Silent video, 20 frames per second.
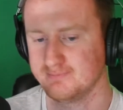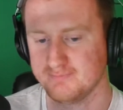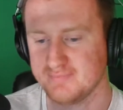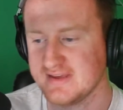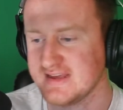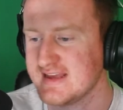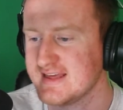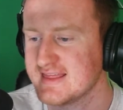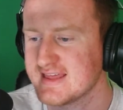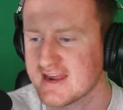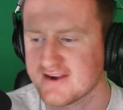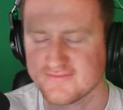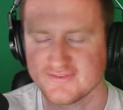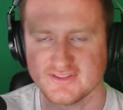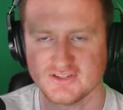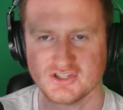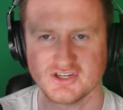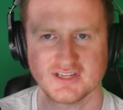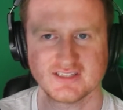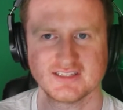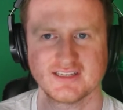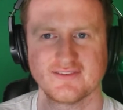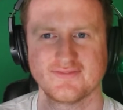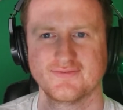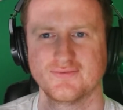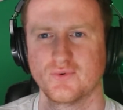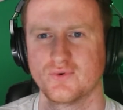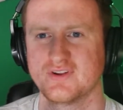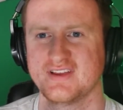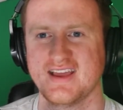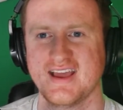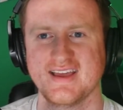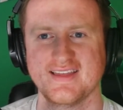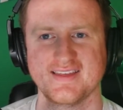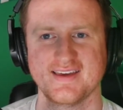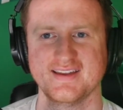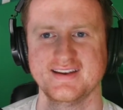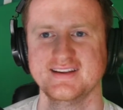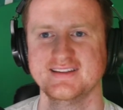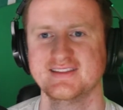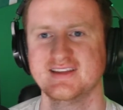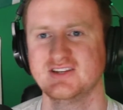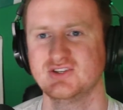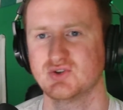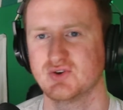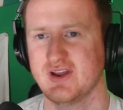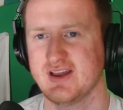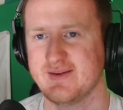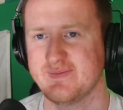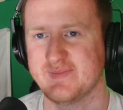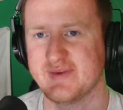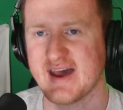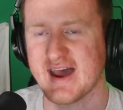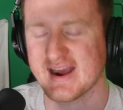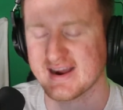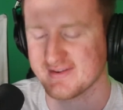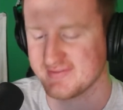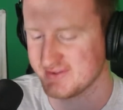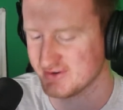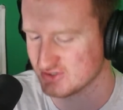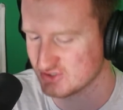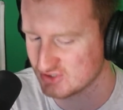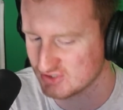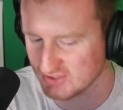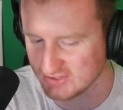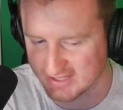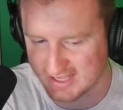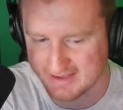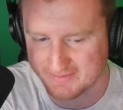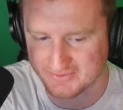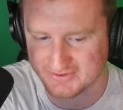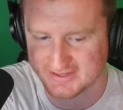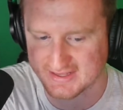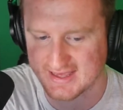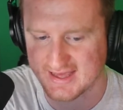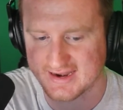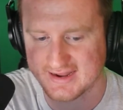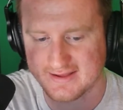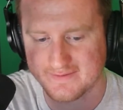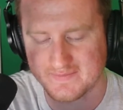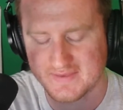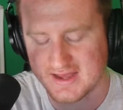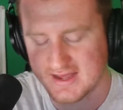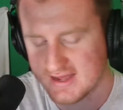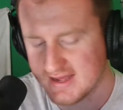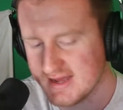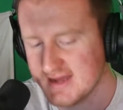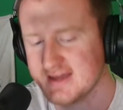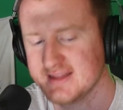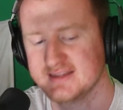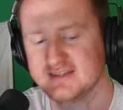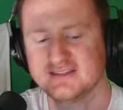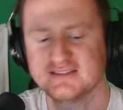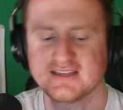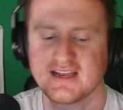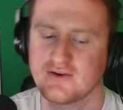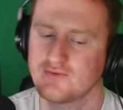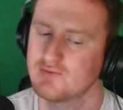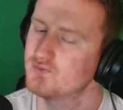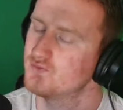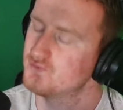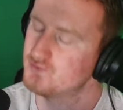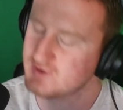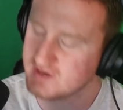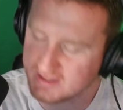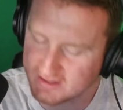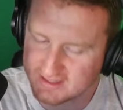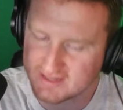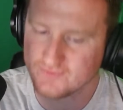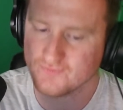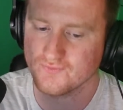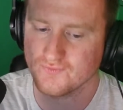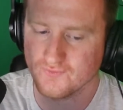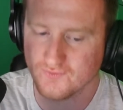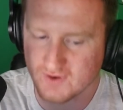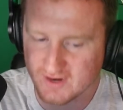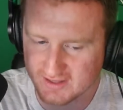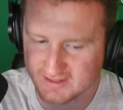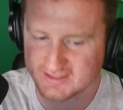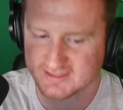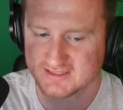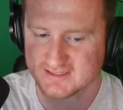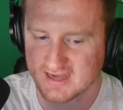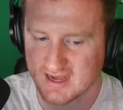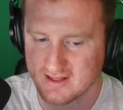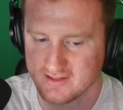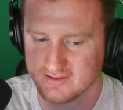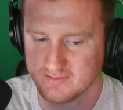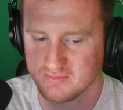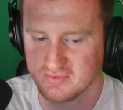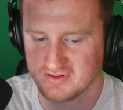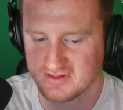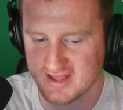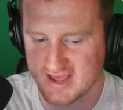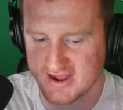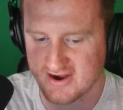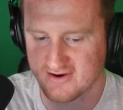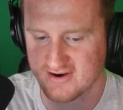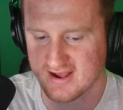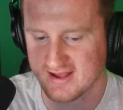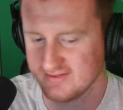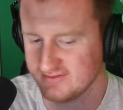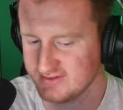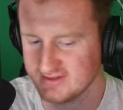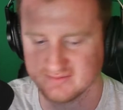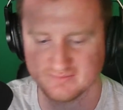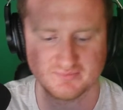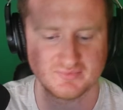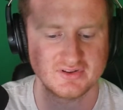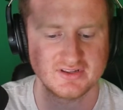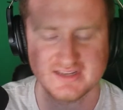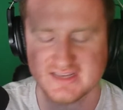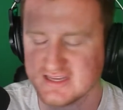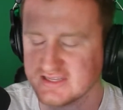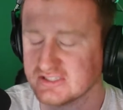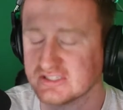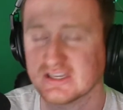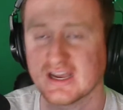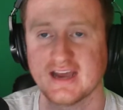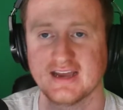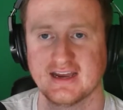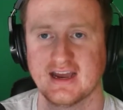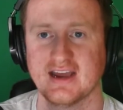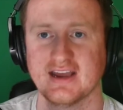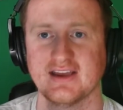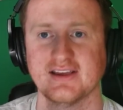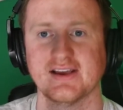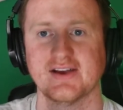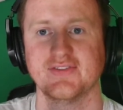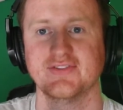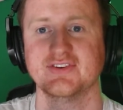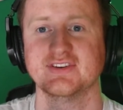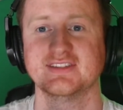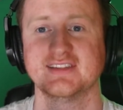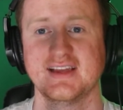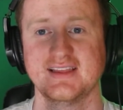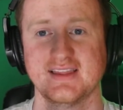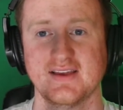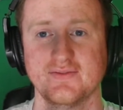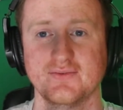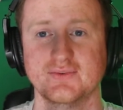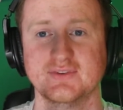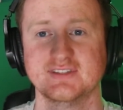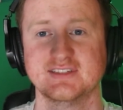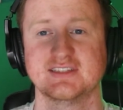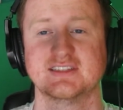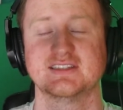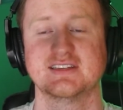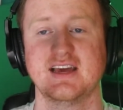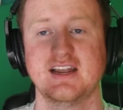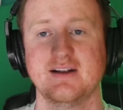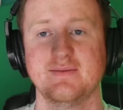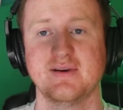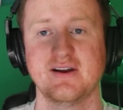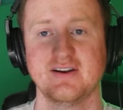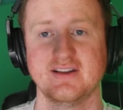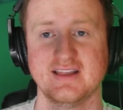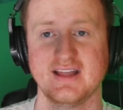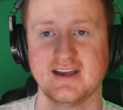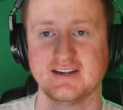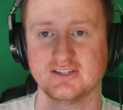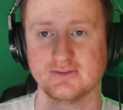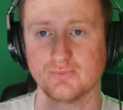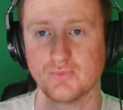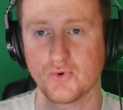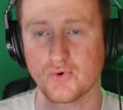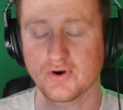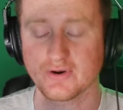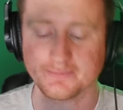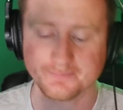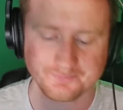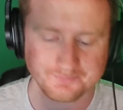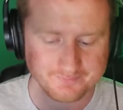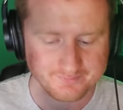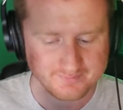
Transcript: being there for the Jets at 48. Then they trade back and they're still able to get him. This is a really, really solid player. And please, I understand everyone's excited about Elijah Moore,